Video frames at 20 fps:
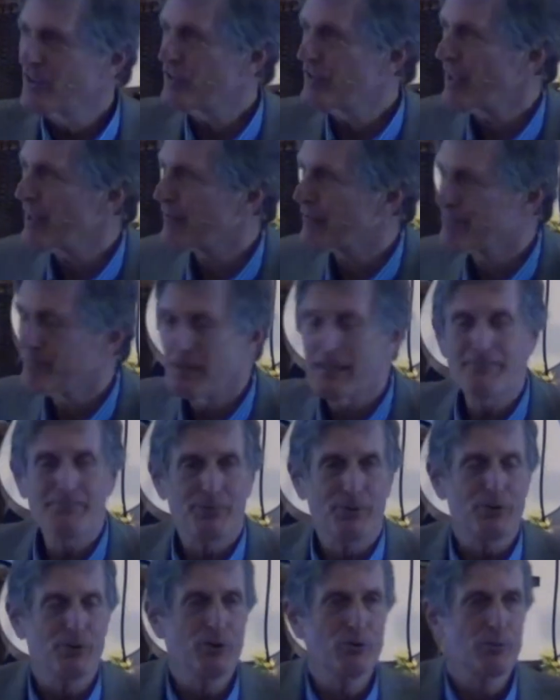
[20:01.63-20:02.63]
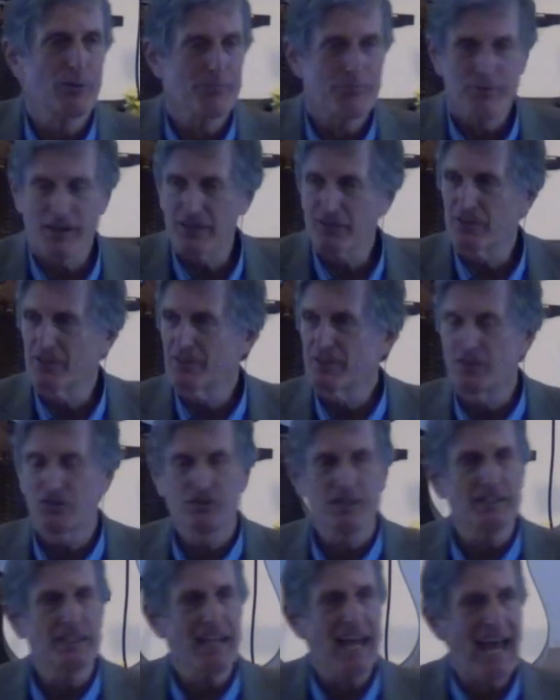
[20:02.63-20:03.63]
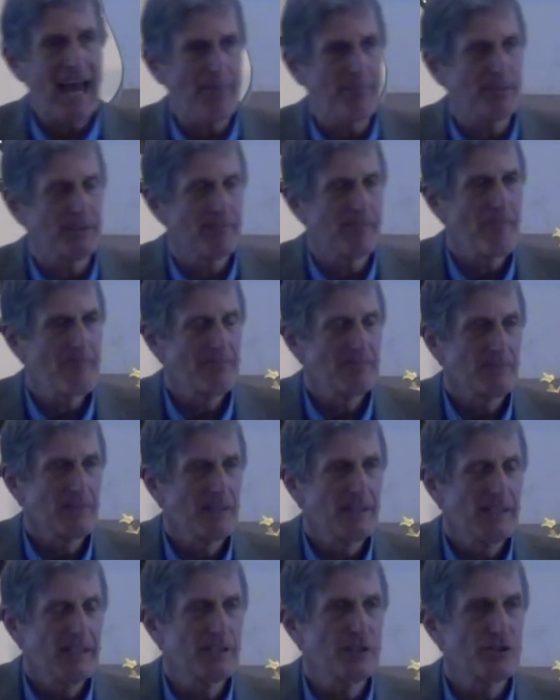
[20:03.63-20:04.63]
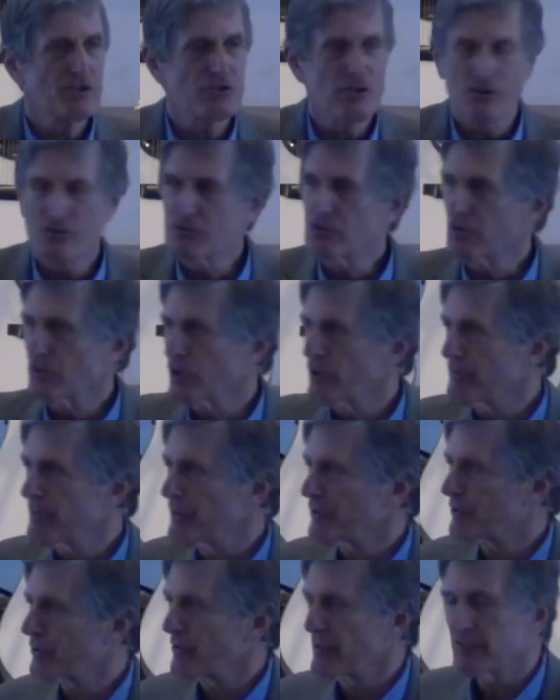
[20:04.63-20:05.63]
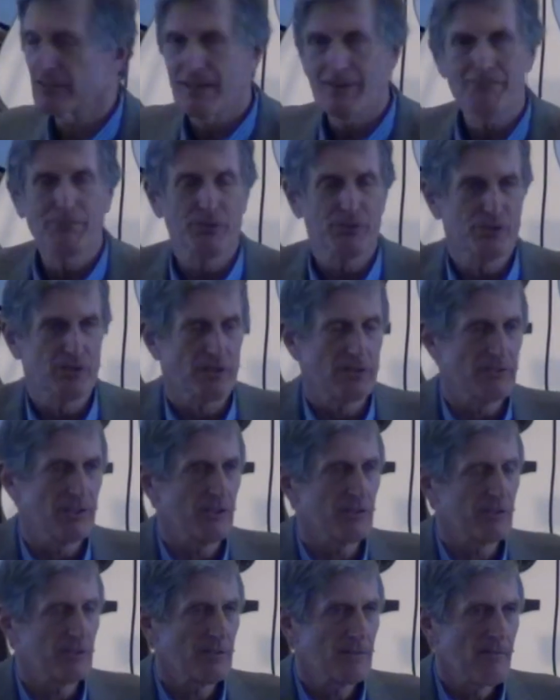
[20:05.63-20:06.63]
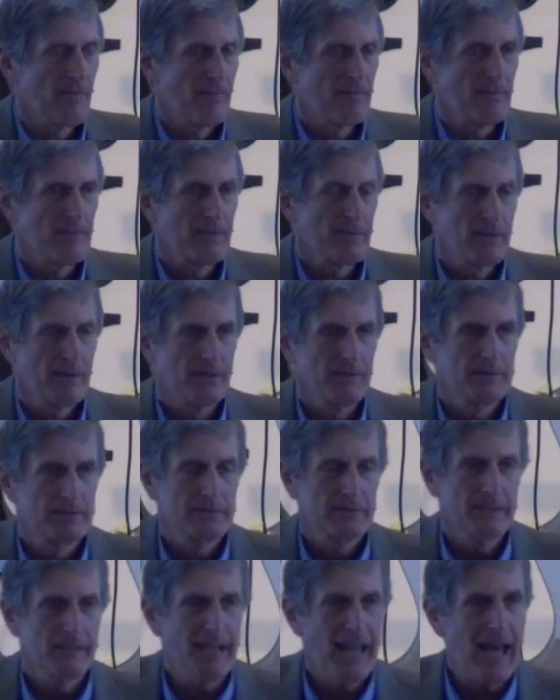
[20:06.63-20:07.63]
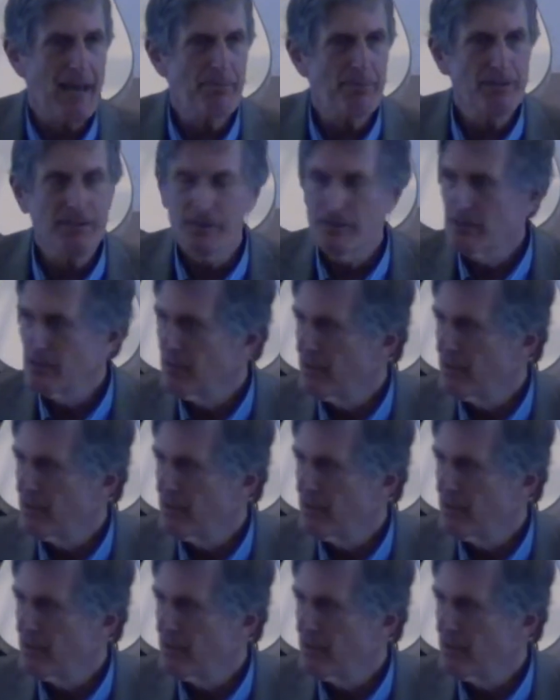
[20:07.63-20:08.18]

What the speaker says: set of people who were present. This didn't happen in a church service or a temple service. It happened